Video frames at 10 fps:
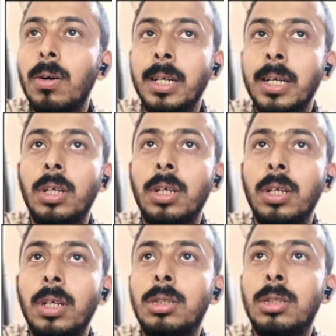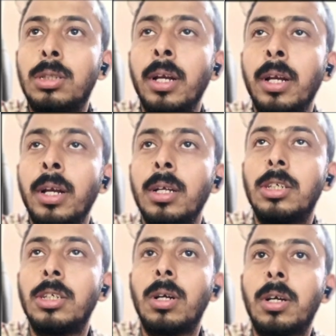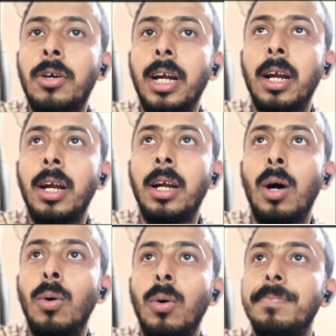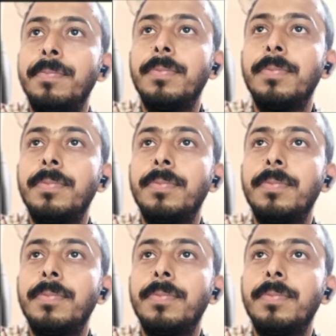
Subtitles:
Okay, so this one is created now.